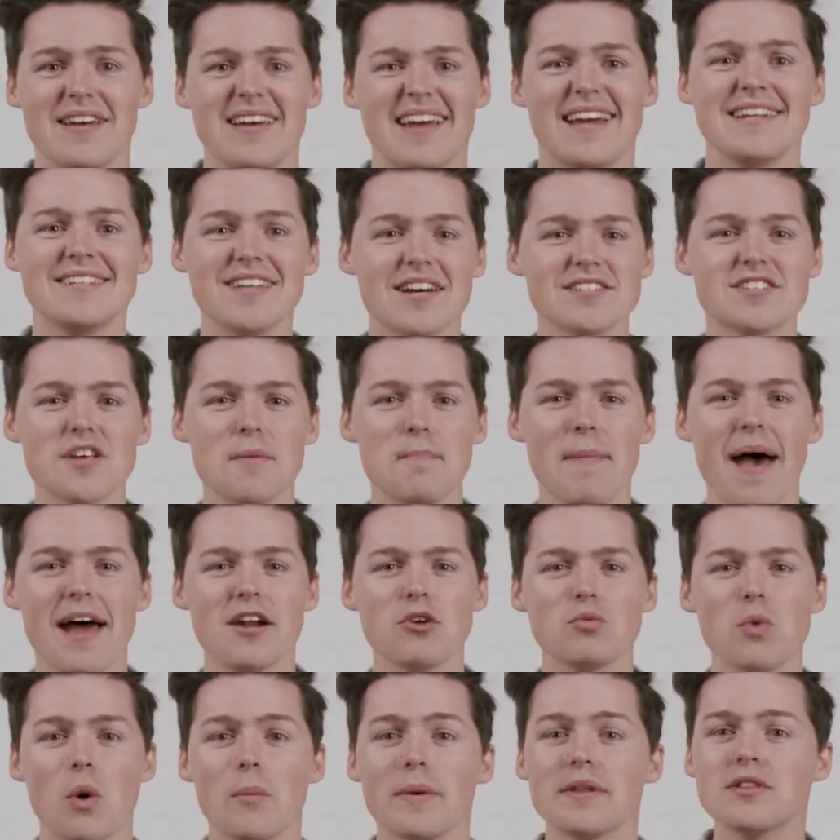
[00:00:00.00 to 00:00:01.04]
It doesn't
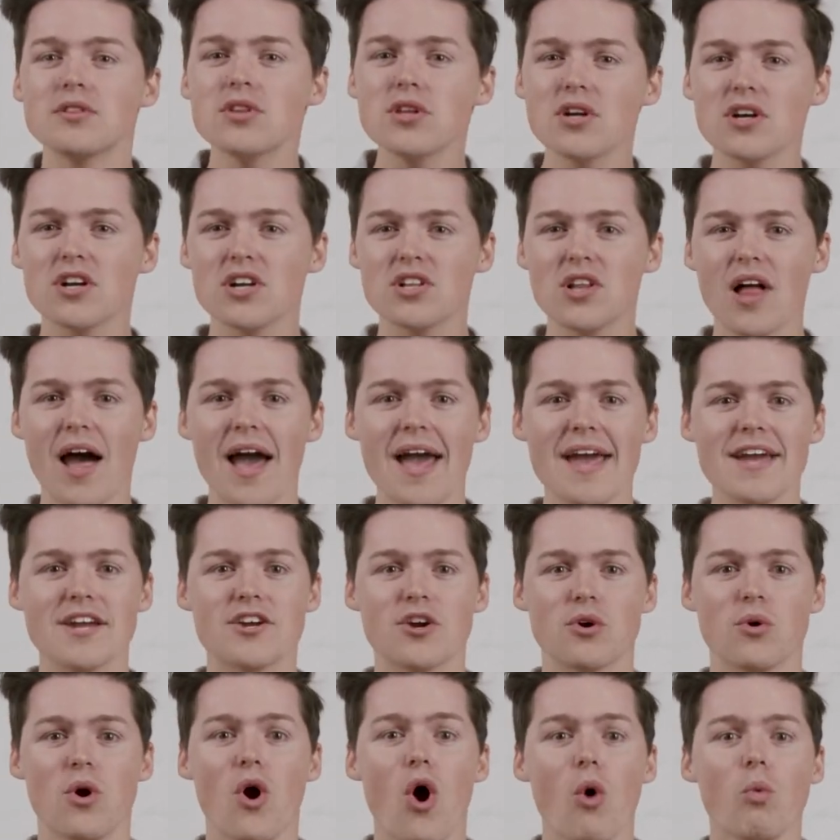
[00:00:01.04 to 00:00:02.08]
matter what we look like
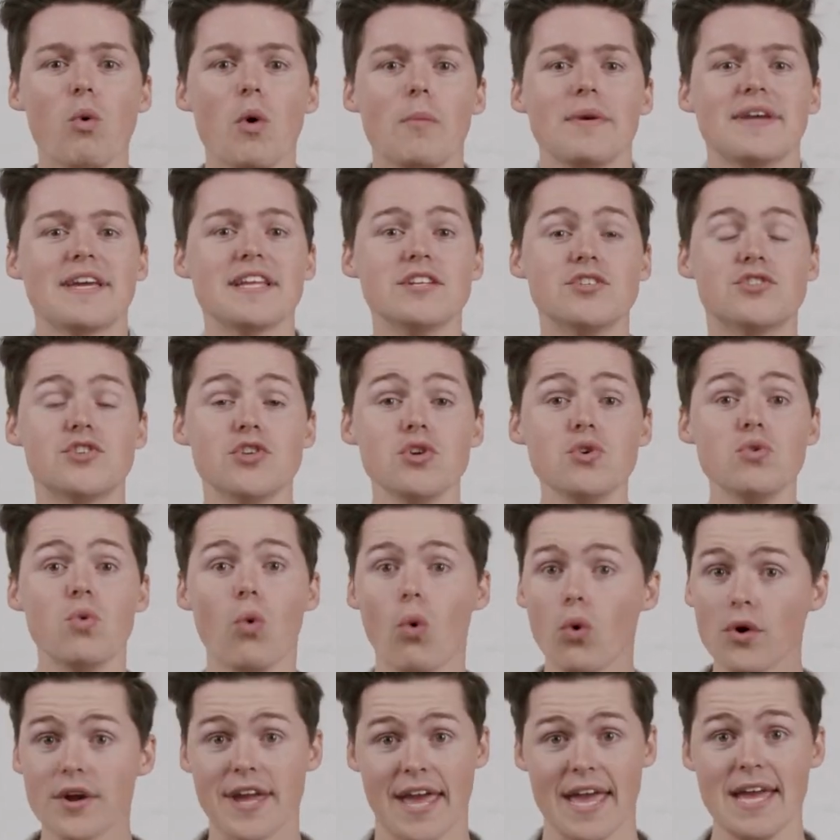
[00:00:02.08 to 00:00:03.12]
or what we can do
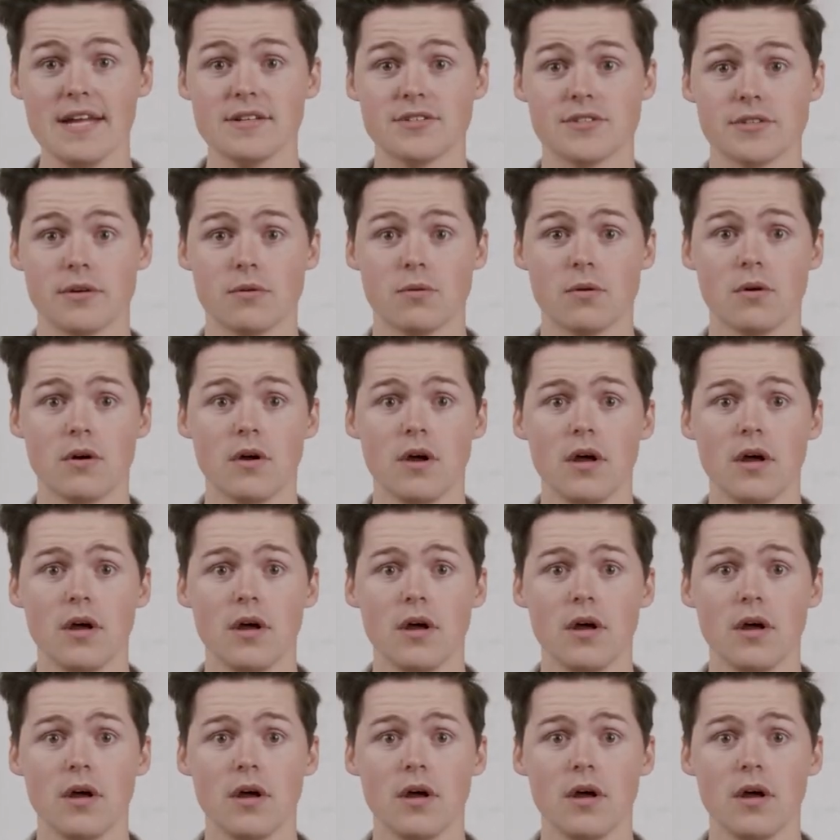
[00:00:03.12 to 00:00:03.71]
or can't do.